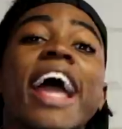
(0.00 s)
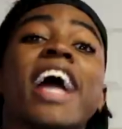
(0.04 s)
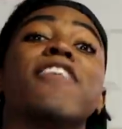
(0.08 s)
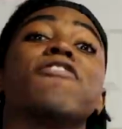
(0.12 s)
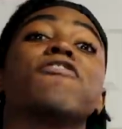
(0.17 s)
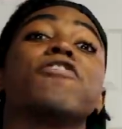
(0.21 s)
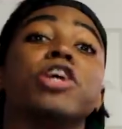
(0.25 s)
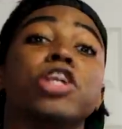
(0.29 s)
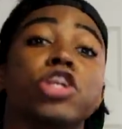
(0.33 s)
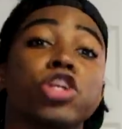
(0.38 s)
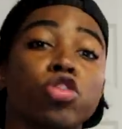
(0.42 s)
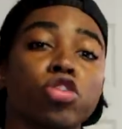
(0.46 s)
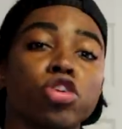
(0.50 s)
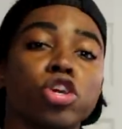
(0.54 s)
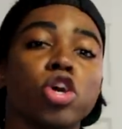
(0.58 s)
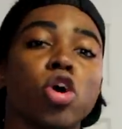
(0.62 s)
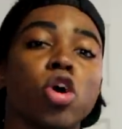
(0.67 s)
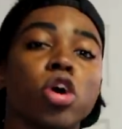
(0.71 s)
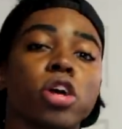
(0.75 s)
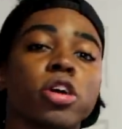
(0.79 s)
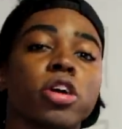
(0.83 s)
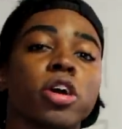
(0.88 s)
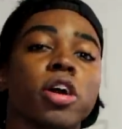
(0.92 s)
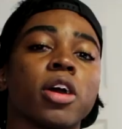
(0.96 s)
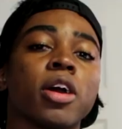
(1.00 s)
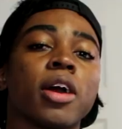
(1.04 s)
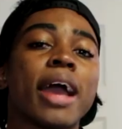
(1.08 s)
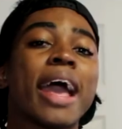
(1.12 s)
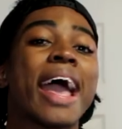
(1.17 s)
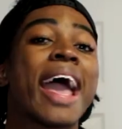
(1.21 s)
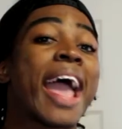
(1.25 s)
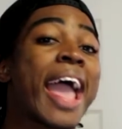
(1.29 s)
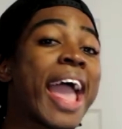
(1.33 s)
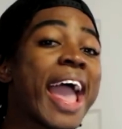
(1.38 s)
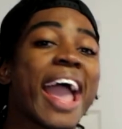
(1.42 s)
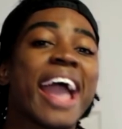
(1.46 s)
Every New Yorker
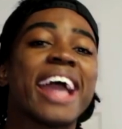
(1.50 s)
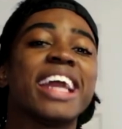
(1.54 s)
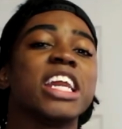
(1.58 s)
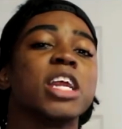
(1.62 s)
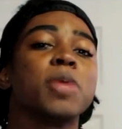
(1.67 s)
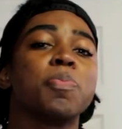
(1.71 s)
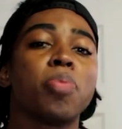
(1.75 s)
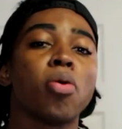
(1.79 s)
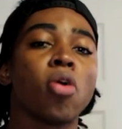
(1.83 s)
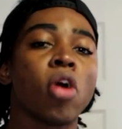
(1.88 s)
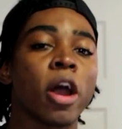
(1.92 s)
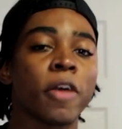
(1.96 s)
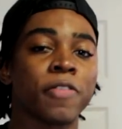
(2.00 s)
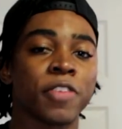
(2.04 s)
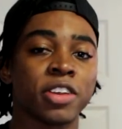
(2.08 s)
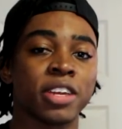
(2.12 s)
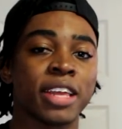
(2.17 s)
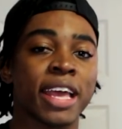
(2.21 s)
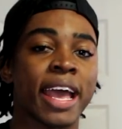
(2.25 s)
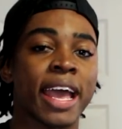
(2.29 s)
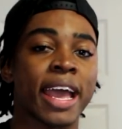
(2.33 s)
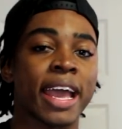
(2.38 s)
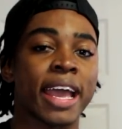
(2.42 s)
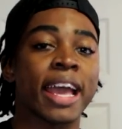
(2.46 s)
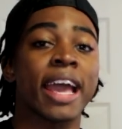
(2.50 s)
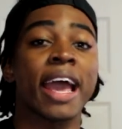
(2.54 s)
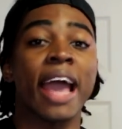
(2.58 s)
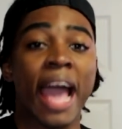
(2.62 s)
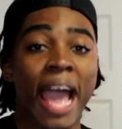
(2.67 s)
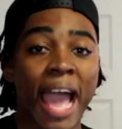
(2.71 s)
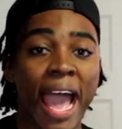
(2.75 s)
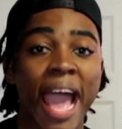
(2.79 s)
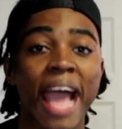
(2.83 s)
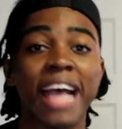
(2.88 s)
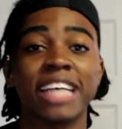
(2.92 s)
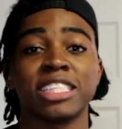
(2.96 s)
at any point of the day
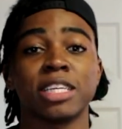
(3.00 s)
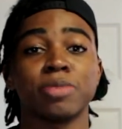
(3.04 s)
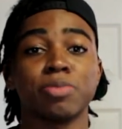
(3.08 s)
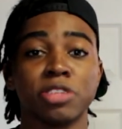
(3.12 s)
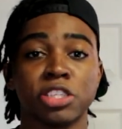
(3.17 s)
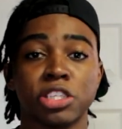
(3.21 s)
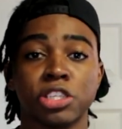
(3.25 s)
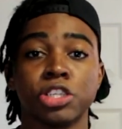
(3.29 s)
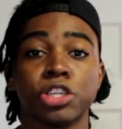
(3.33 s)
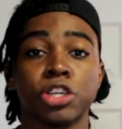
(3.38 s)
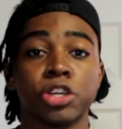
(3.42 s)
has something to